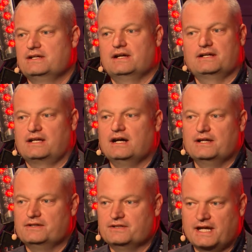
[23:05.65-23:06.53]
And
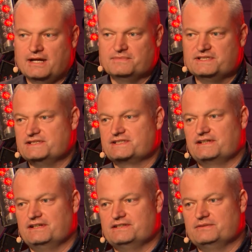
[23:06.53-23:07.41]
Gartner had happened to
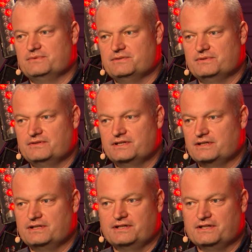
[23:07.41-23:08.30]
decide that we were
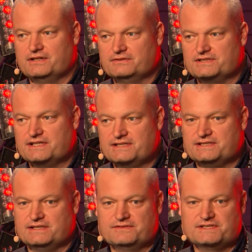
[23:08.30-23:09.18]
a good alternative.